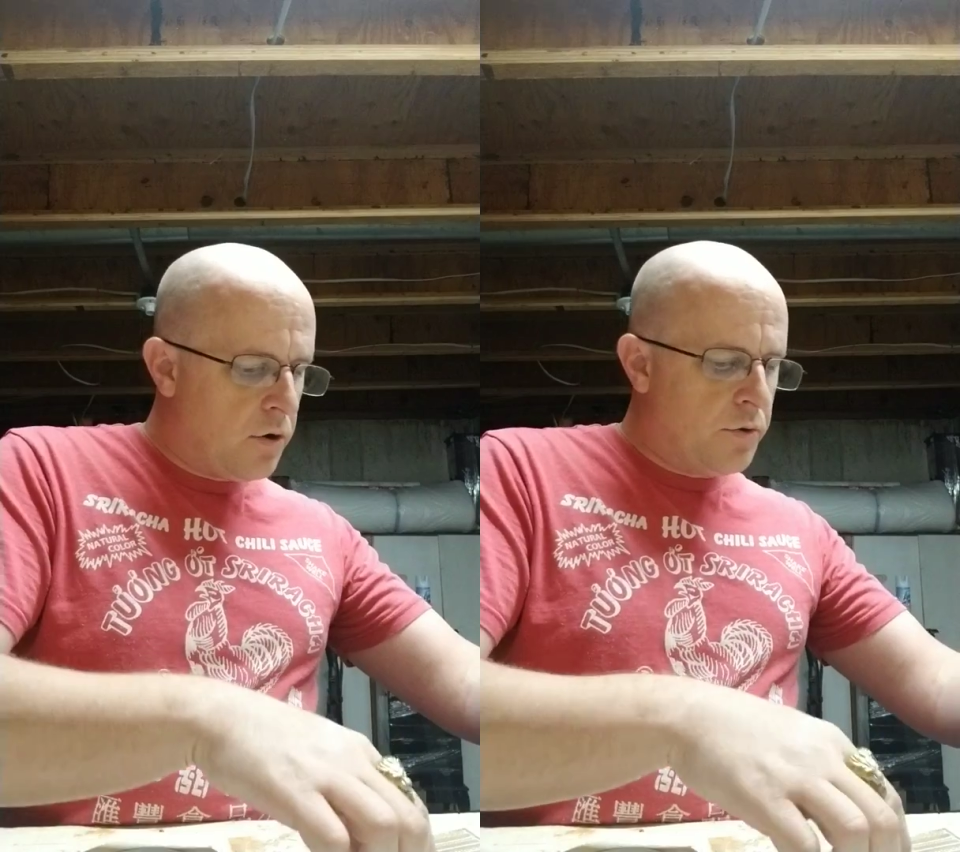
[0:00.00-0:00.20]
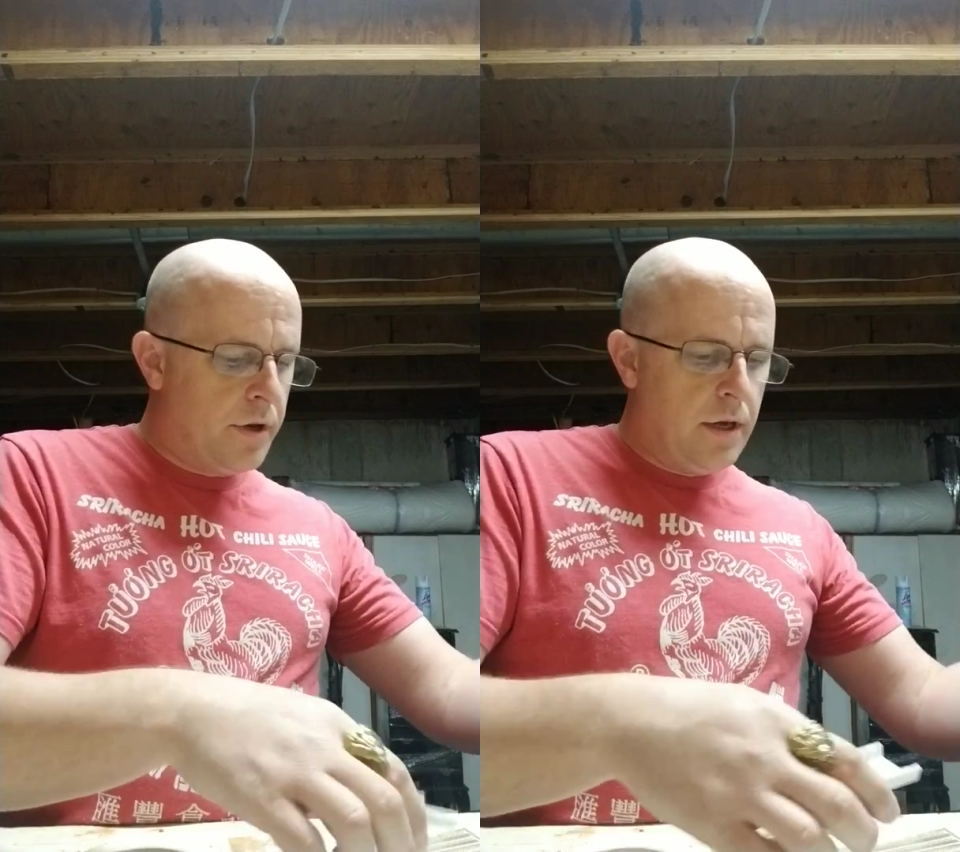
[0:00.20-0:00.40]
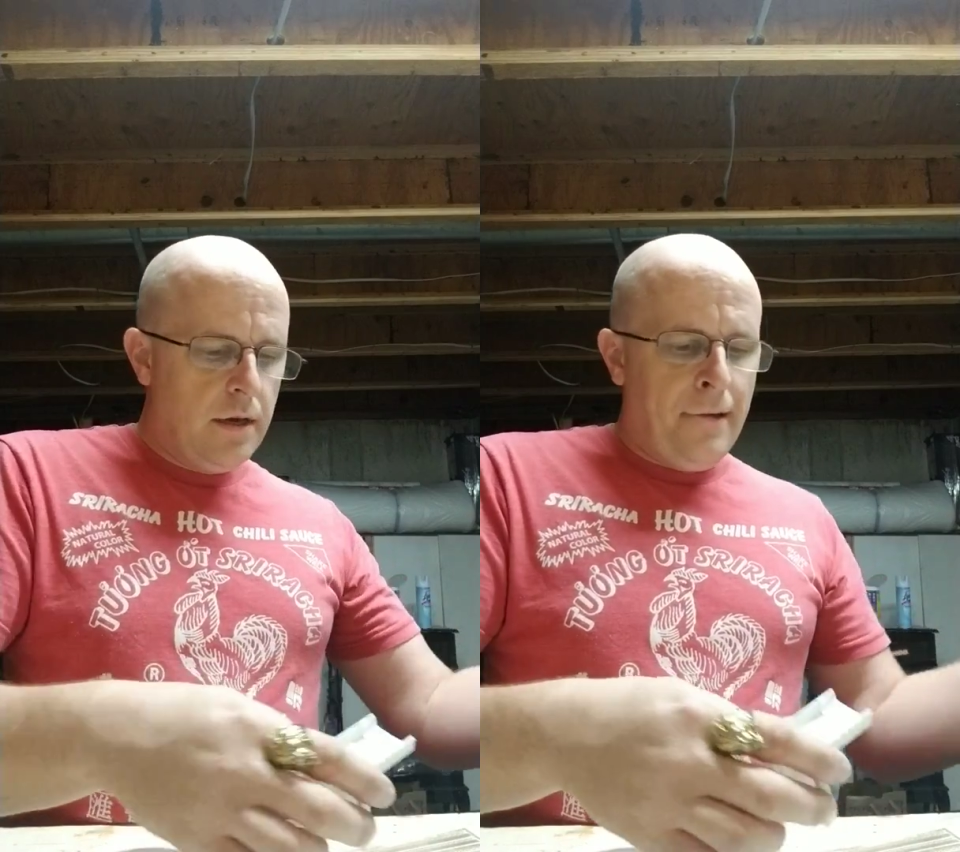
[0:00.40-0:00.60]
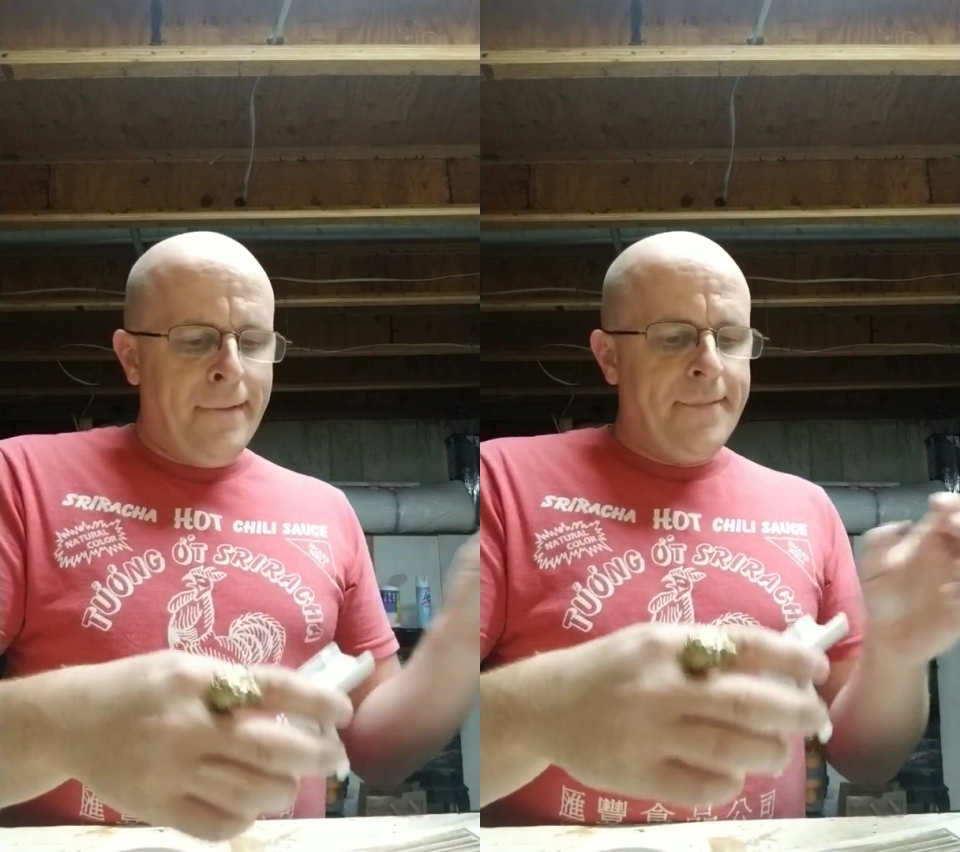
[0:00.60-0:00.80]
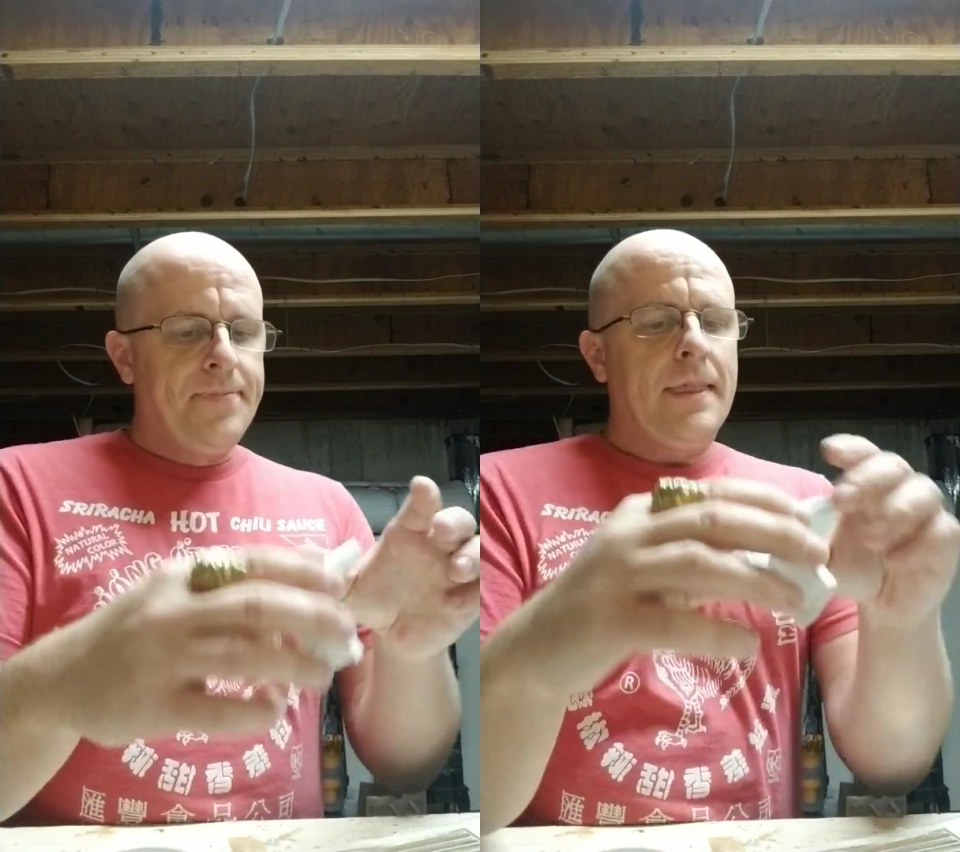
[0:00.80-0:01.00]
own.
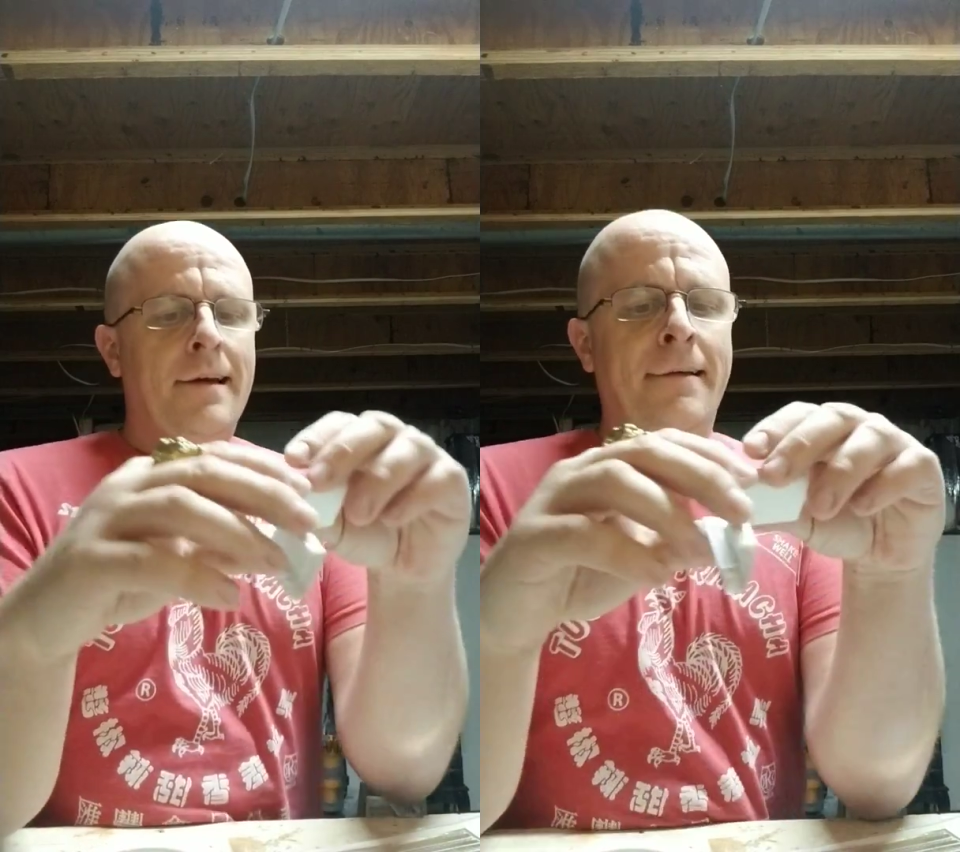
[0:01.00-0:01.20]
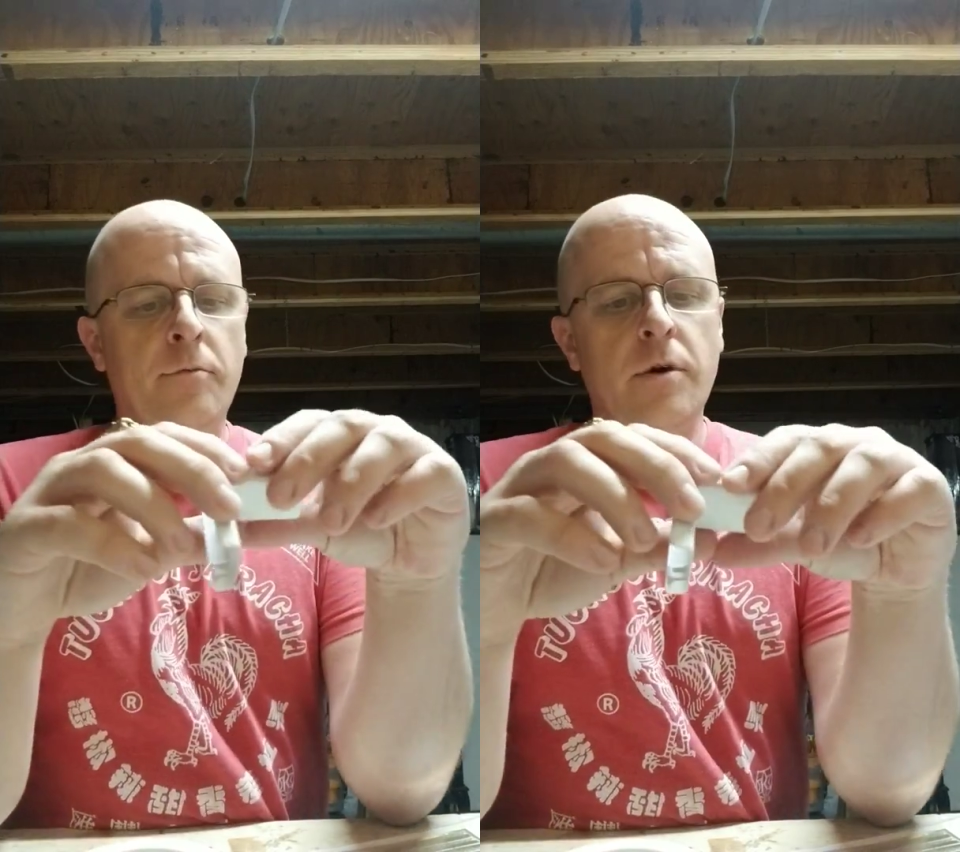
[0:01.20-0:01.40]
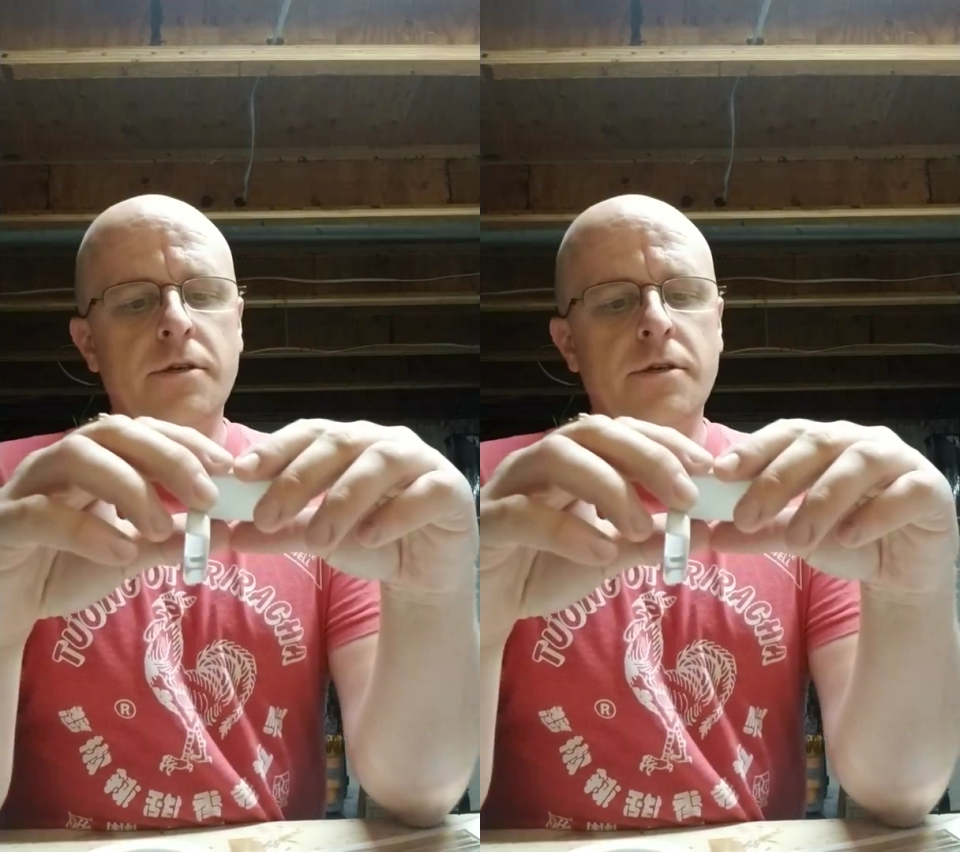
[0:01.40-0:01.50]
I went